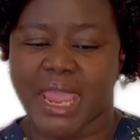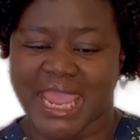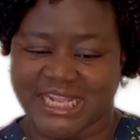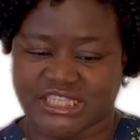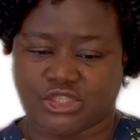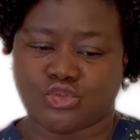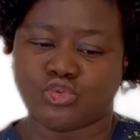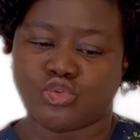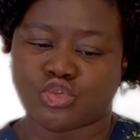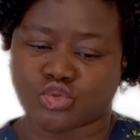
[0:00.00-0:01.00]
8
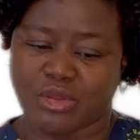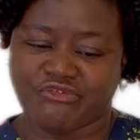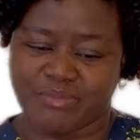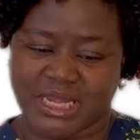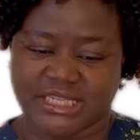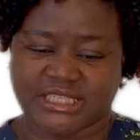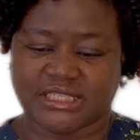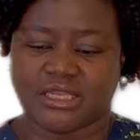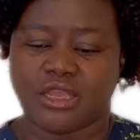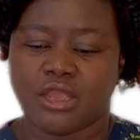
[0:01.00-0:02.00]
to 12 minutes.